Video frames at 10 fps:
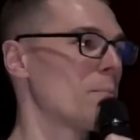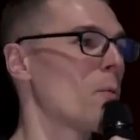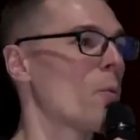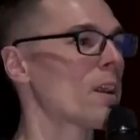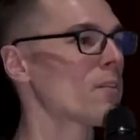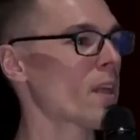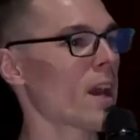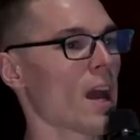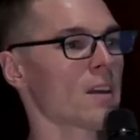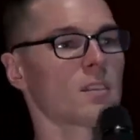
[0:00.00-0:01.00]
what if
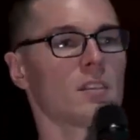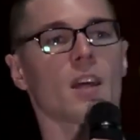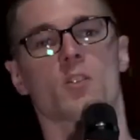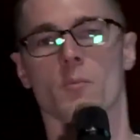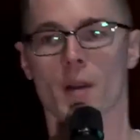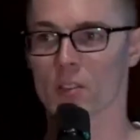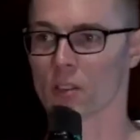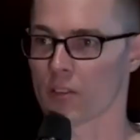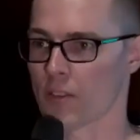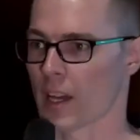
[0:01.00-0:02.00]
that has a detrimental
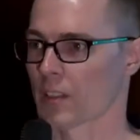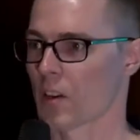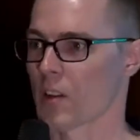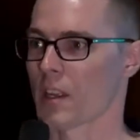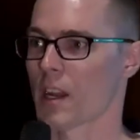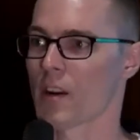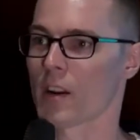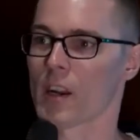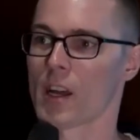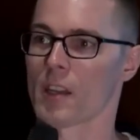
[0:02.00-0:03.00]
effect on the
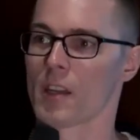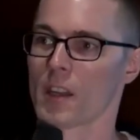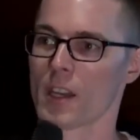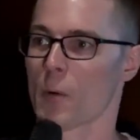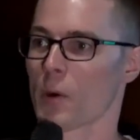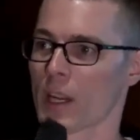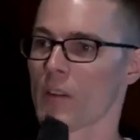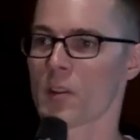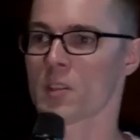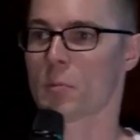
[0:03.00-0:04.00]
Aragon network
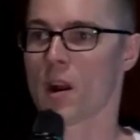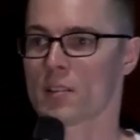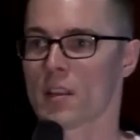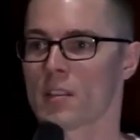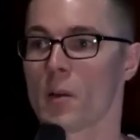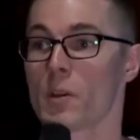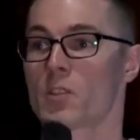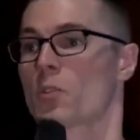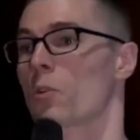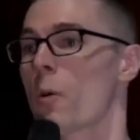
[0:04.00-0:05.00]
governance process and we
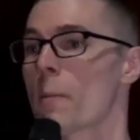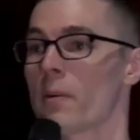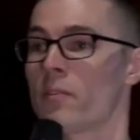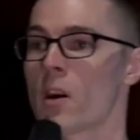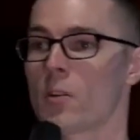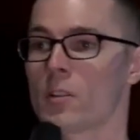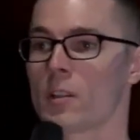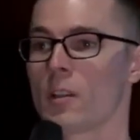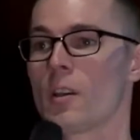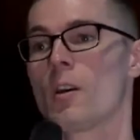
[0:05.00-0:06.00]
screw up a vote?
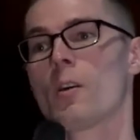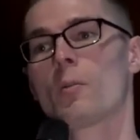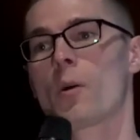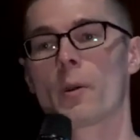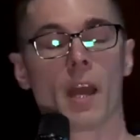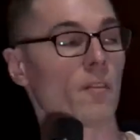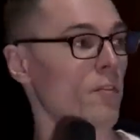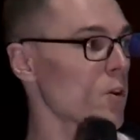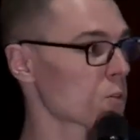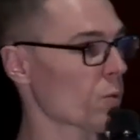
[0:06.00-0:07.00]
Well, we have
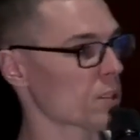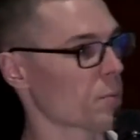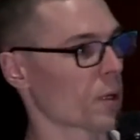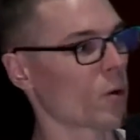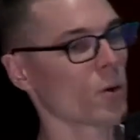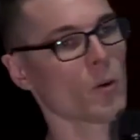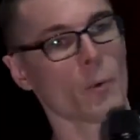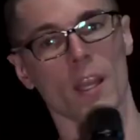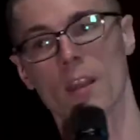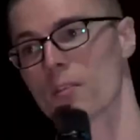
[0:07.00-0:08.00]
votes once per quarter. We
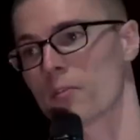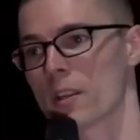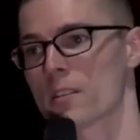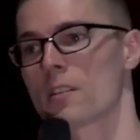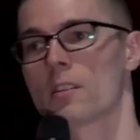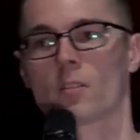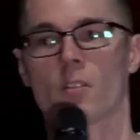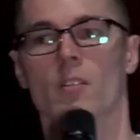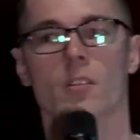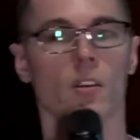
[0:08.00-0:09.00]
can't fix it
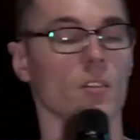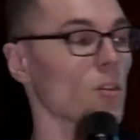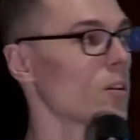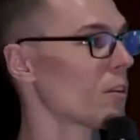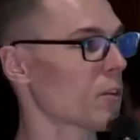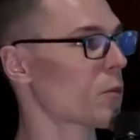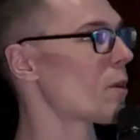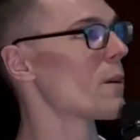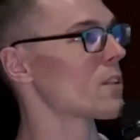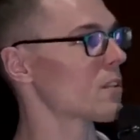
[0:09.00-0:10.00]
until 3
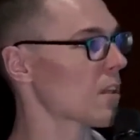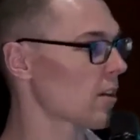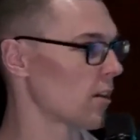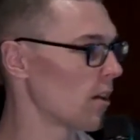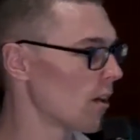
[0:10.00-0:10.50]
months later.